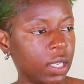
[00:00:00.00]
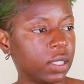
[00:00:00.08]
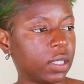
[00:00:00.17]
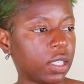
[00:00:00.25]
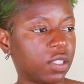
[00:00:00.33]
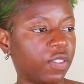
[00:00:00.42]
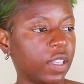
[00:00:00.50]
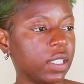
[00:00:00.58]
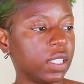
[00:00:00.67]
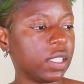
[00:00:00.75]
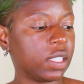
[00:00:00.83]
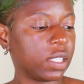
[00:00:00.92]
It says
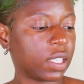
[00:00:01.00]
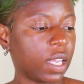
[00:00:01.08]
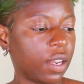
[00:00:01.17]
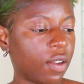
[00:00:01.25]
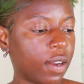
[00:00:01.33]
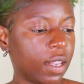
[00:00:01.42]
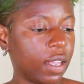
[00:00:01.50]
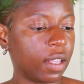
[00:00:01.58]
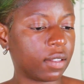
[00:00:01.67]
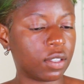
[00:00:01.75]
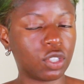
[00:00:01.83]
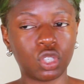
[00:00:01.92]
Fenty Skin on
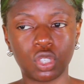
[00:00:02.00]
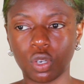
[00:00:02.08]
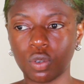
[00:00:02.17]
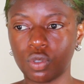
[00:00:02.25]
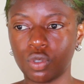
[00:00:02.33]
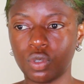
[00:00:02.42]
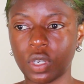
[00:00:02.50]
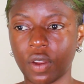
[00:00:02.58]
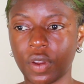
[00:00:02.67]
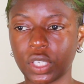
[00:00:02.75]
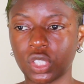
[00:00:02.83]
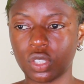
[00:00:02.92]
it. It shows you
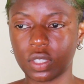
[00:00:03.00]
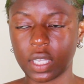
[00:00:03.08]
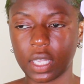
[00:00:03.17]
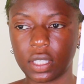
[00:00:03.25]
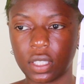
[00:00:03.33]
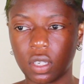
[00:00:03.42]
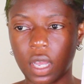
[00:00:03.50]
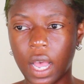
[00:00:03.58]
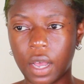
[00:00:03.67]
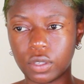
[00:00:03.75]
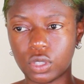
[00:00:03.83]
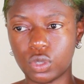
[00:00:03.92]
directions as to
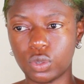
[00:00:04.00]
how